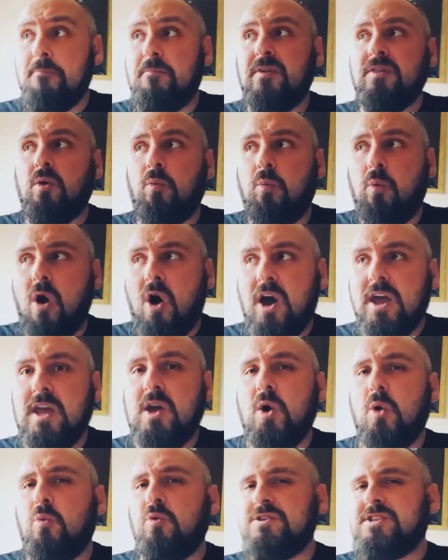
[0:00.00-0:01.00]
but the Y
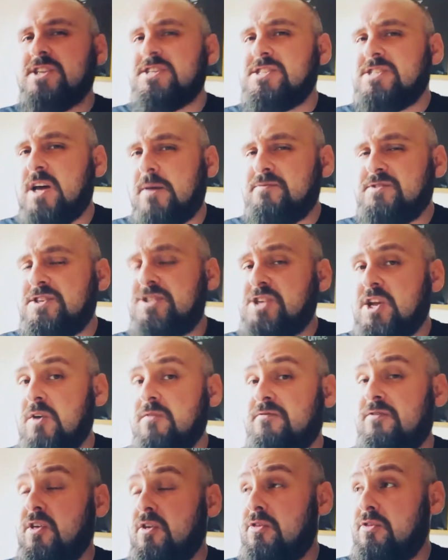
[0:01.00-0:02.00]
was a
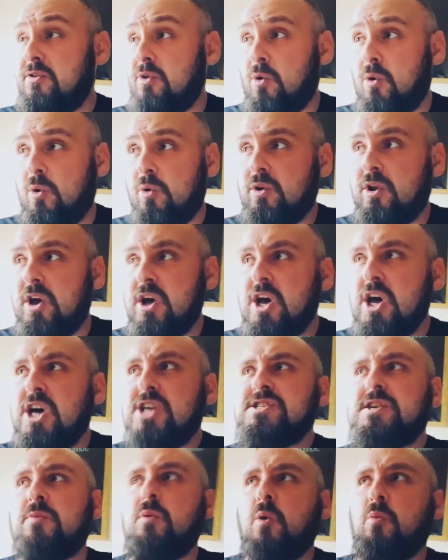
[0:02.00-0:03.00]
substitute for the thorn,
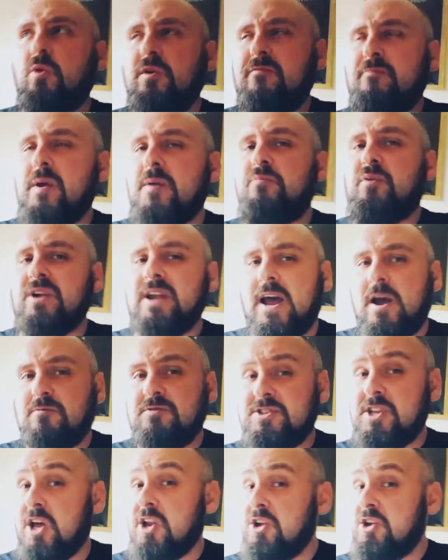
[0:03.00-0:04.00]
so it would have been
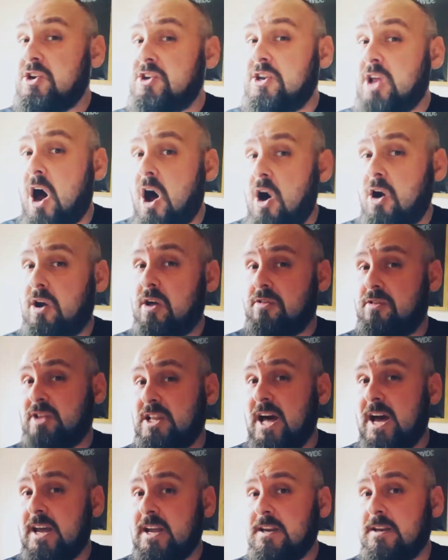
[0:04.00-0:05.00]
pronounced Darketh
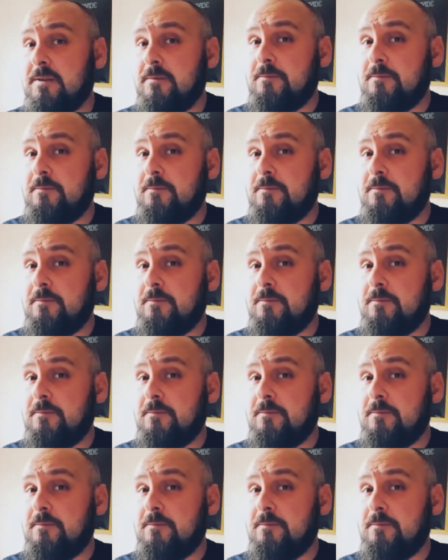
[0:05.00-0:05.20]
Lane.